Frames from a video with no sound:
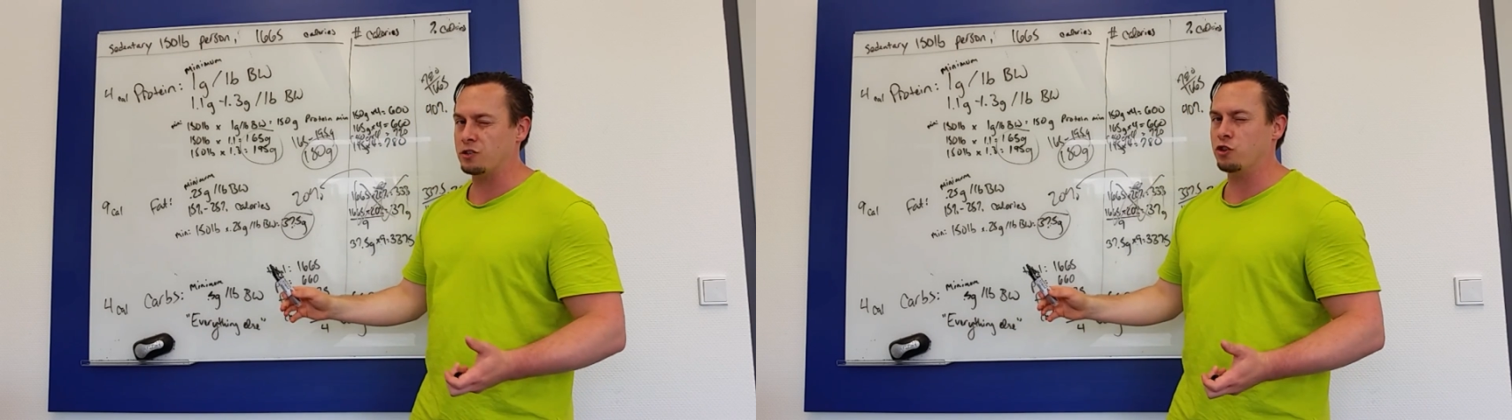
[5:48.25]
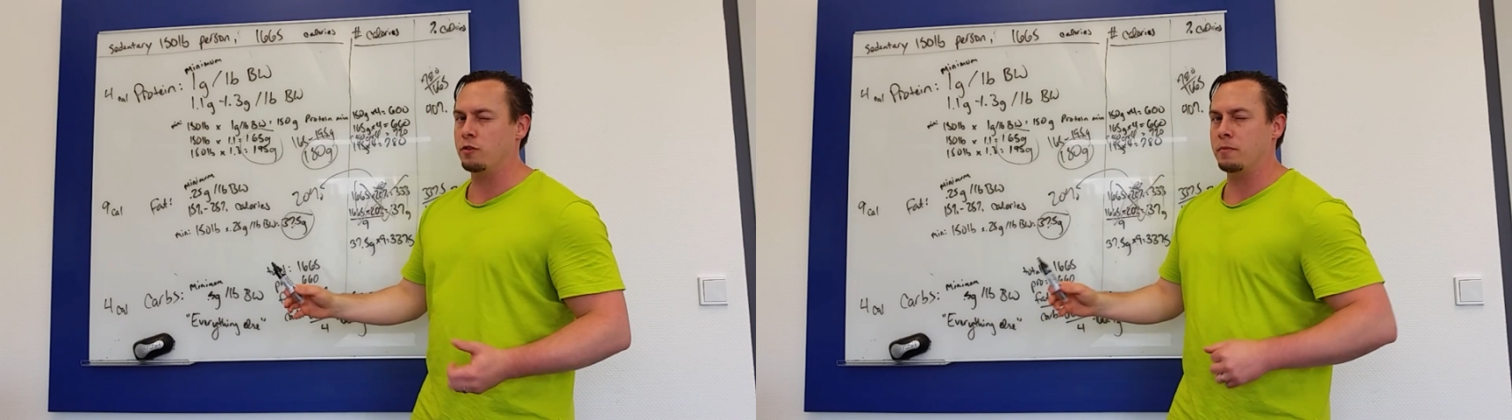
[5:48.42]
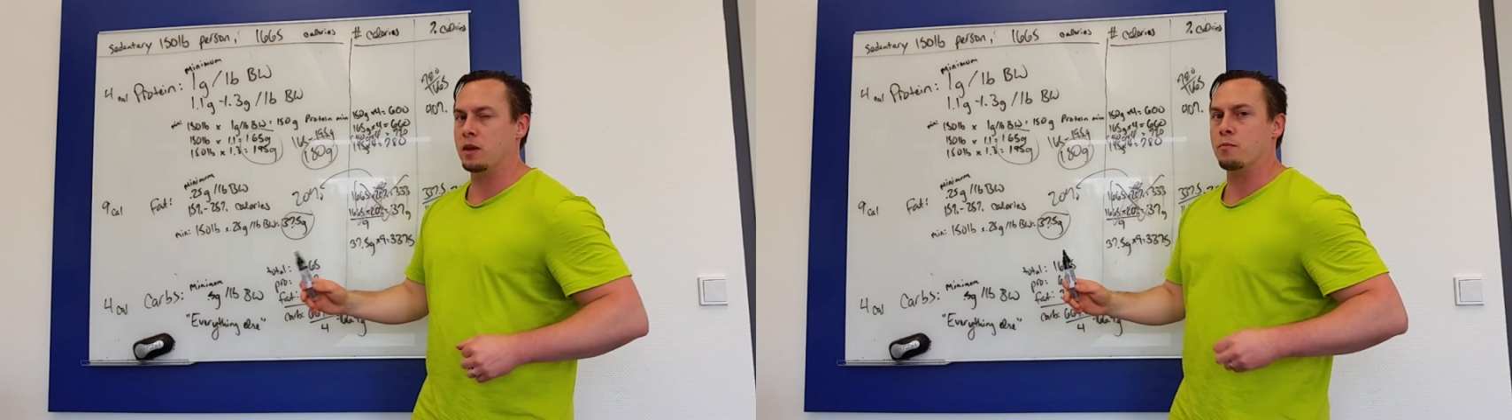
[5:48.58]
That
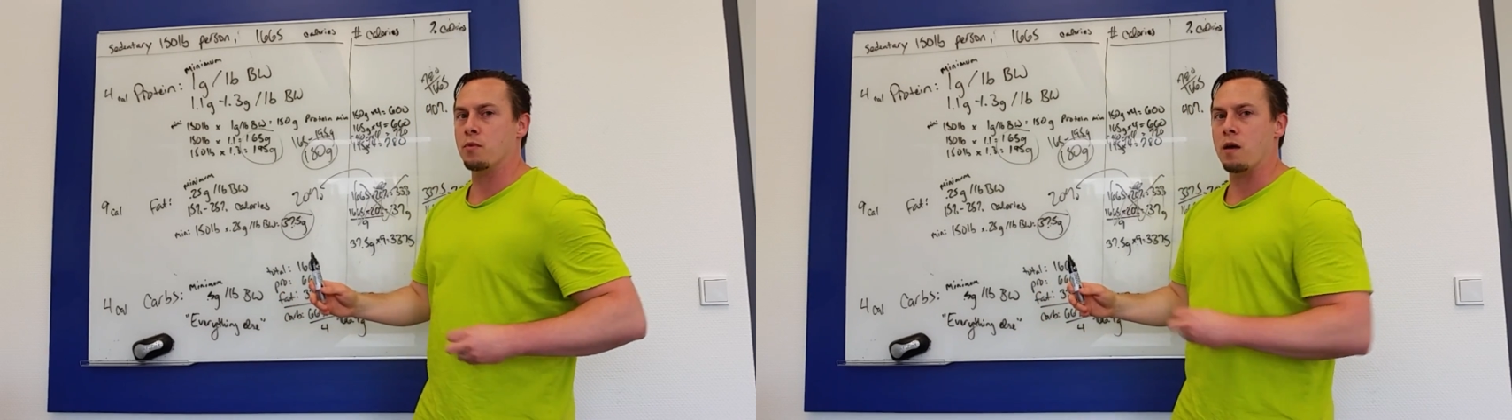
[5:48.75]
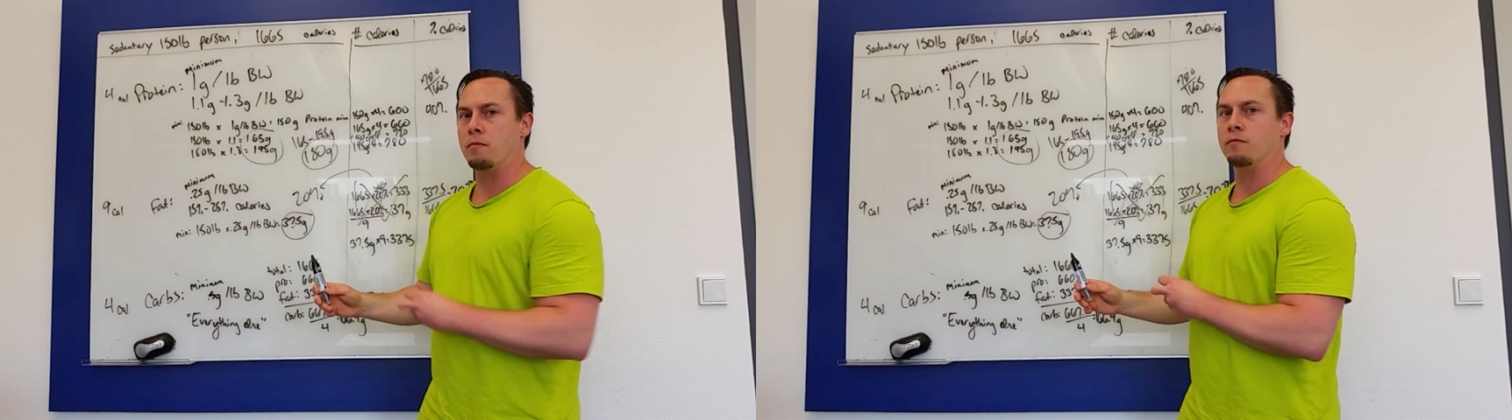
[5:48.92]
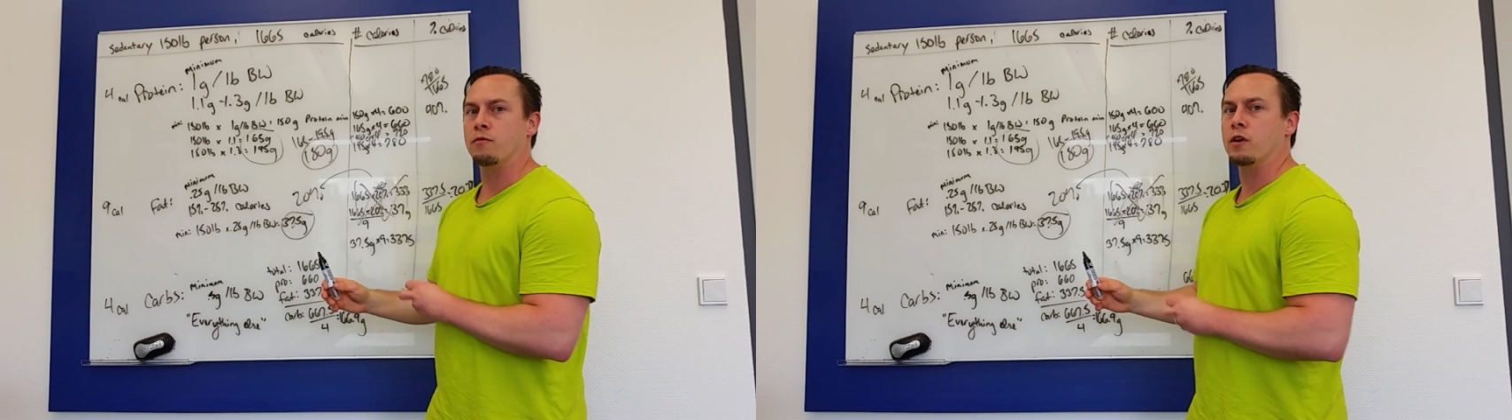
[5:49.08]
shouldn't be a
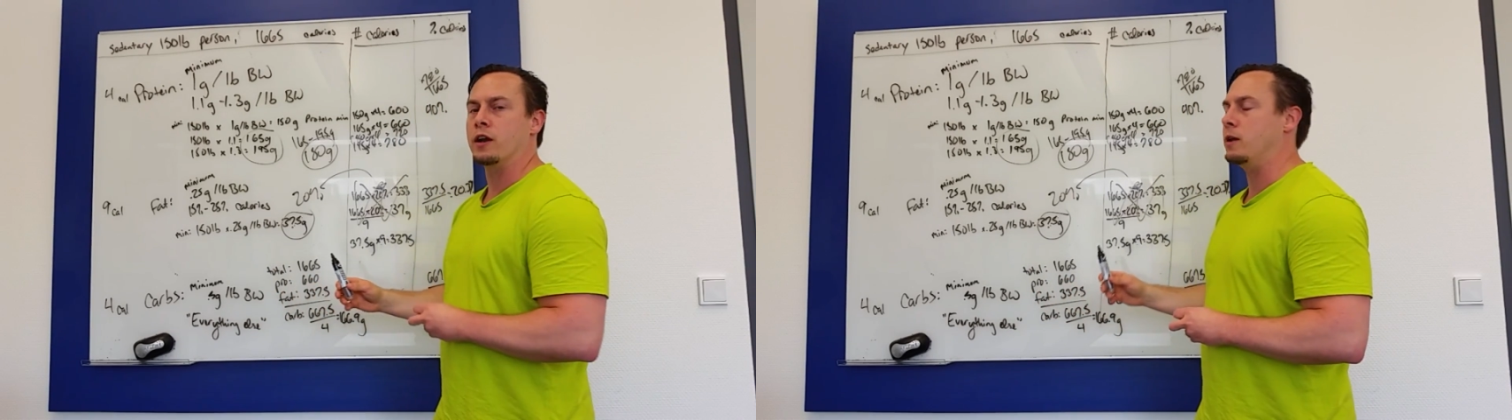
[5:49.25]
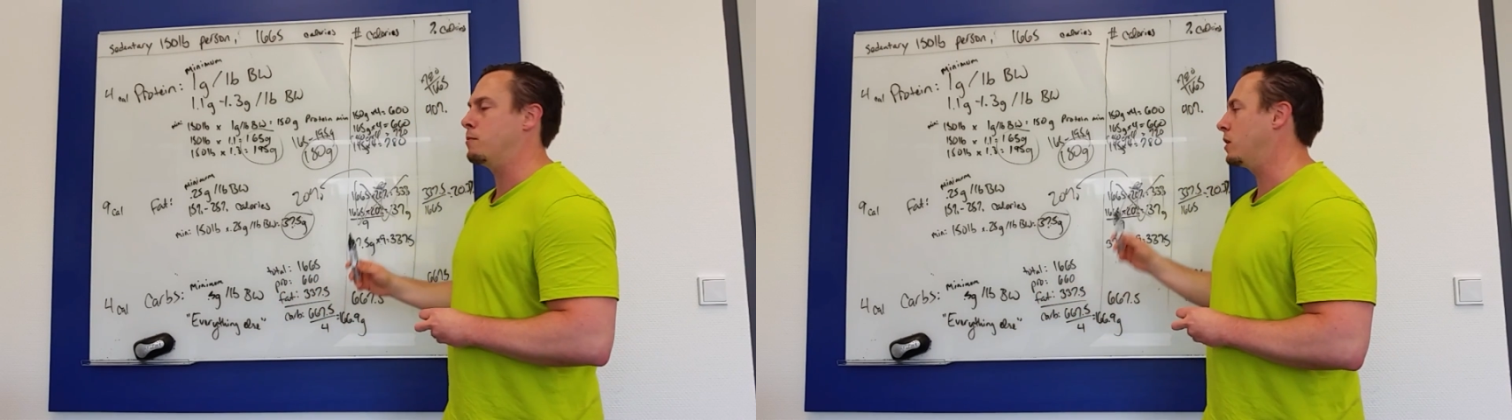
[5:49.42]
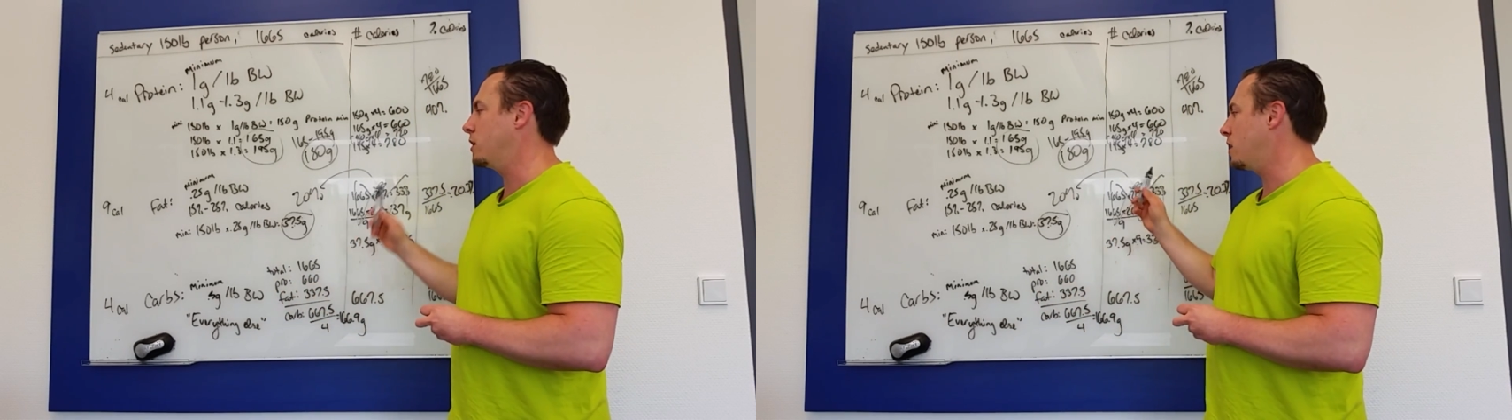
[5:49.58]
problem for
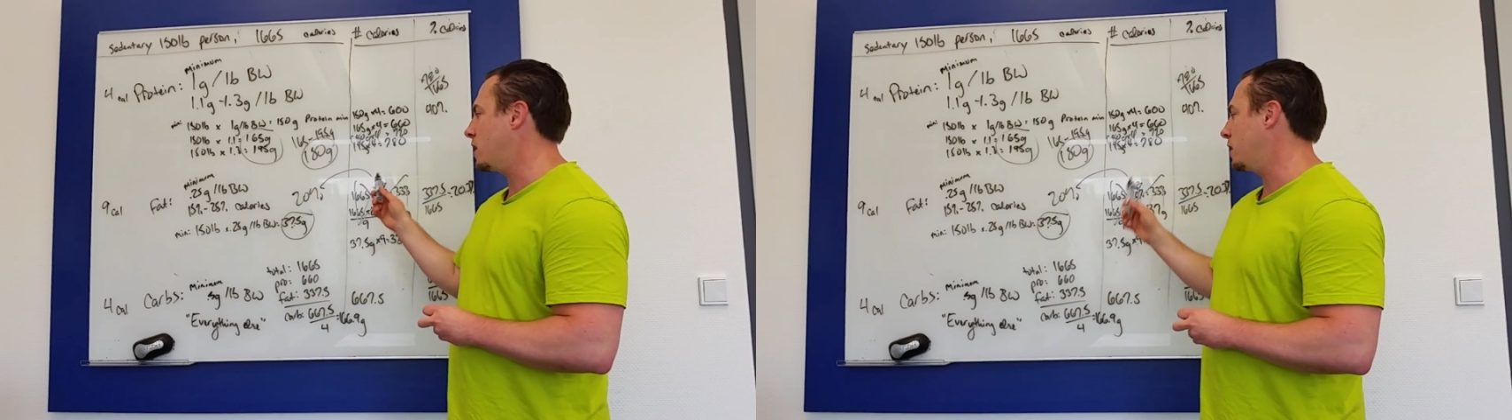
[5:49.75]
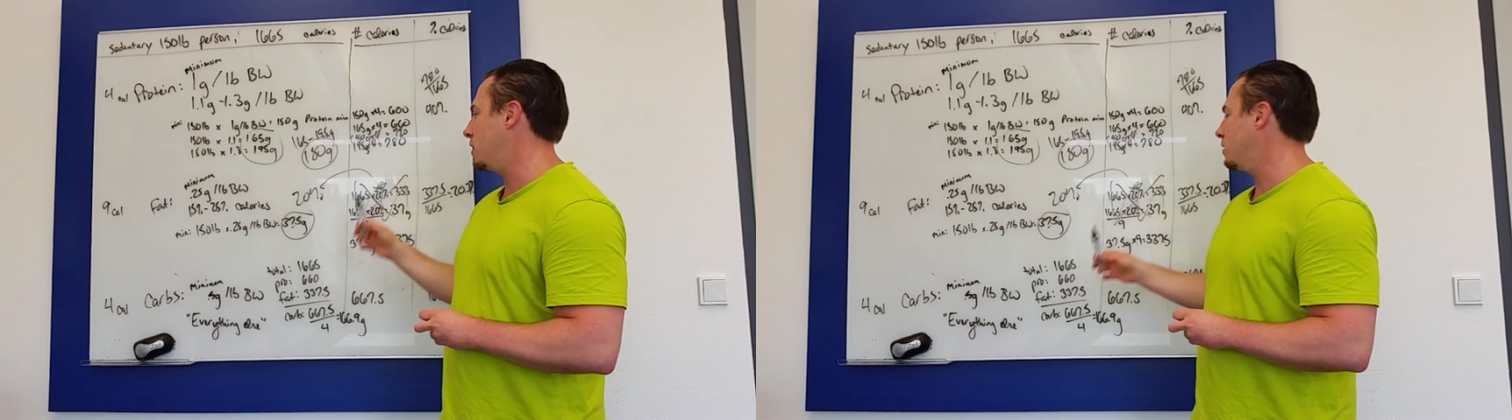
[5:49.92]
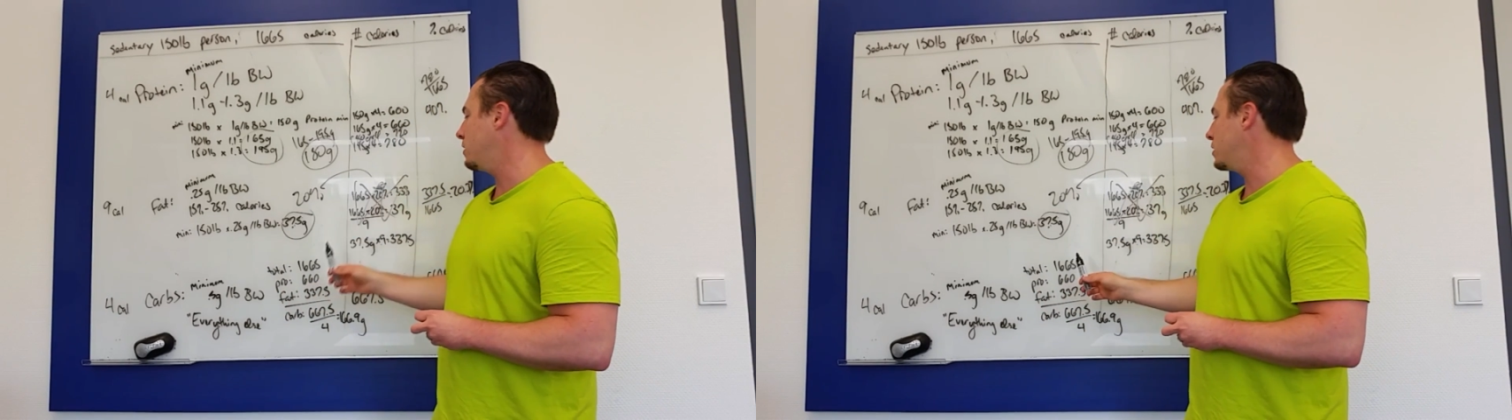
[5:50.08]
anybody
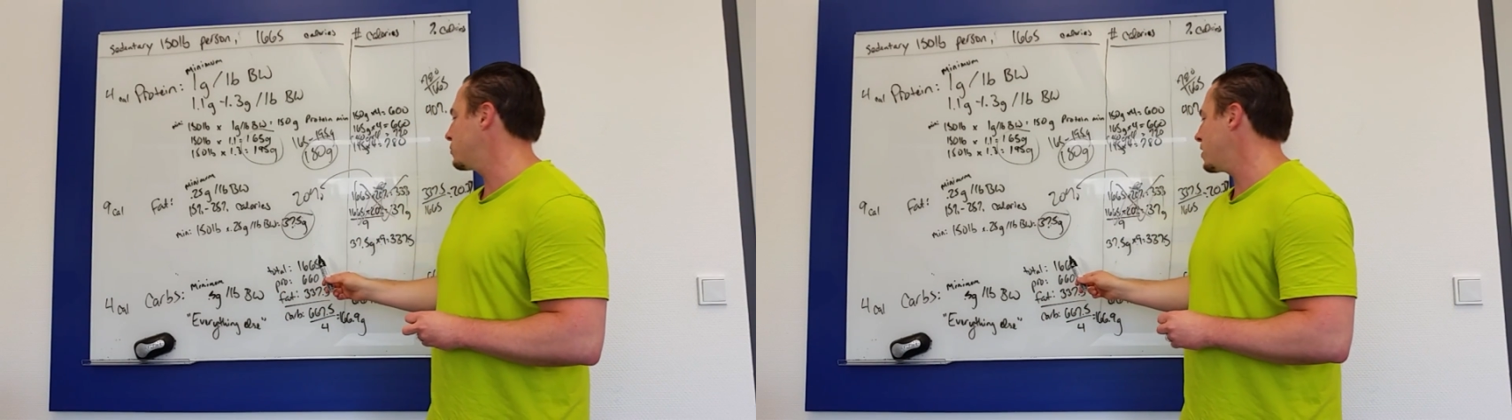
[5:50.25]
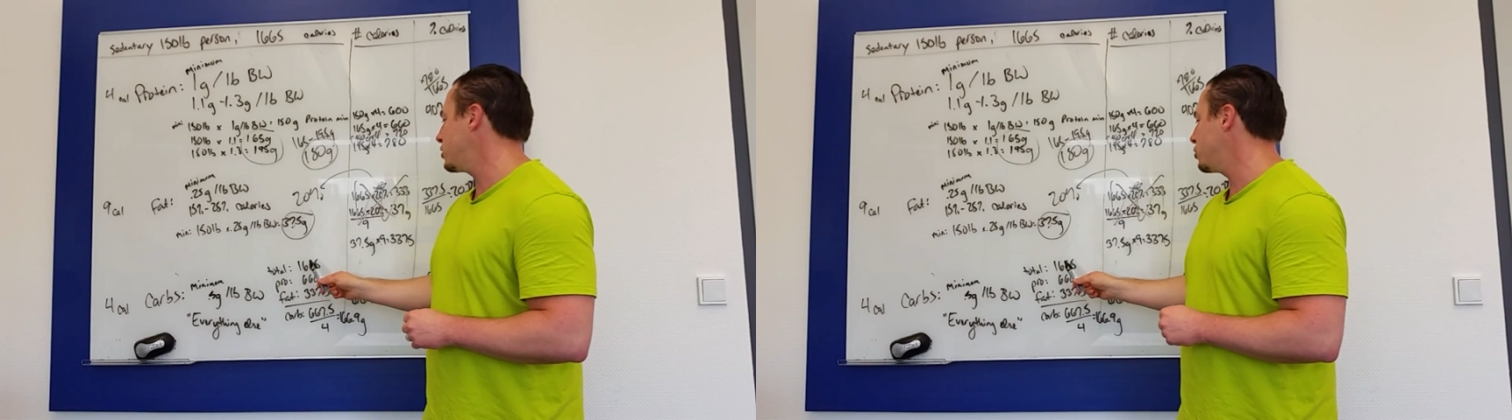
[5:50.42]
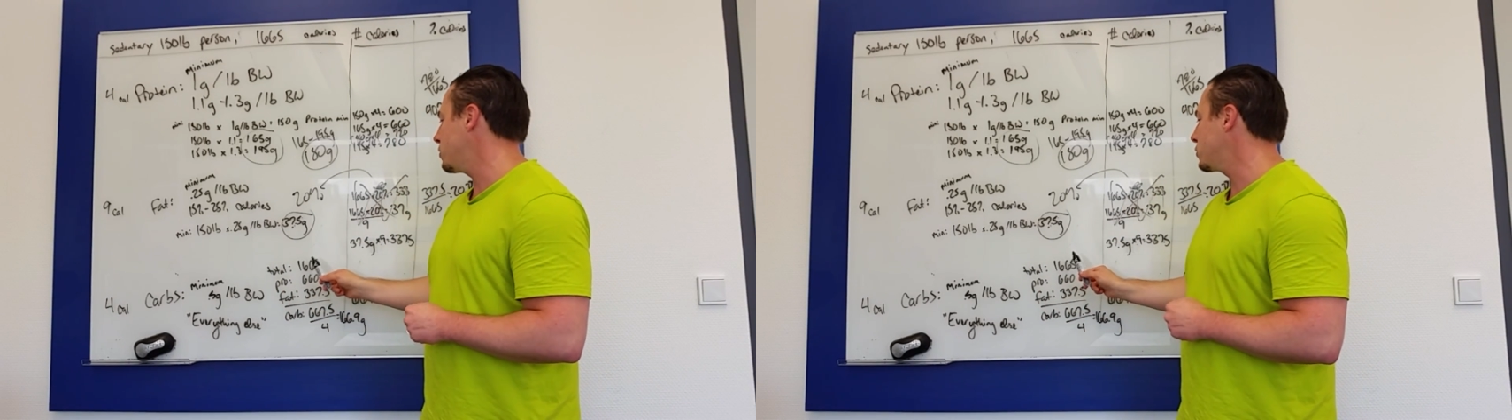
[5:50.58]
kind of hitting these
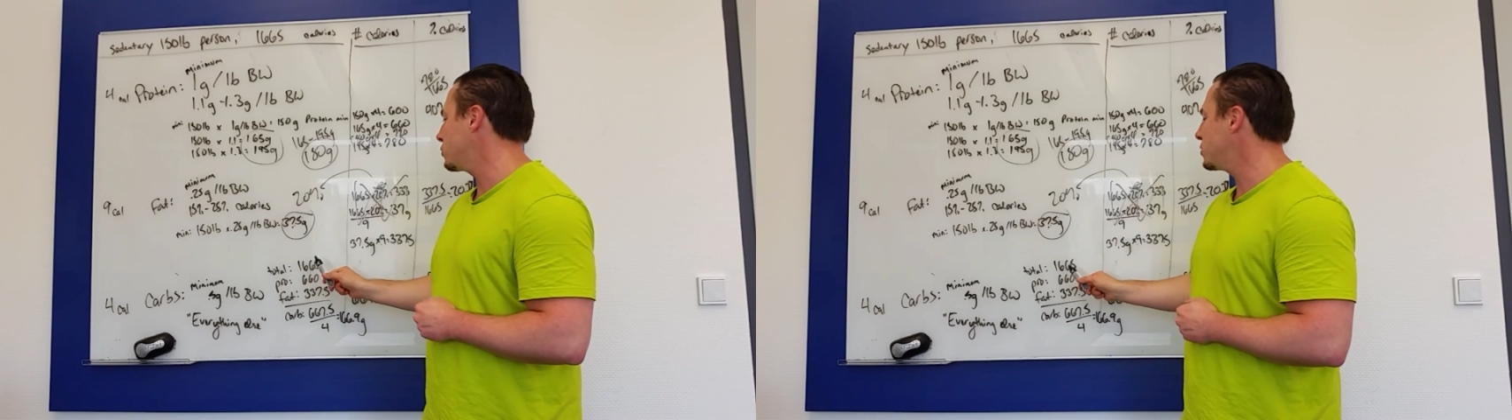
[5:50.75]
ratios.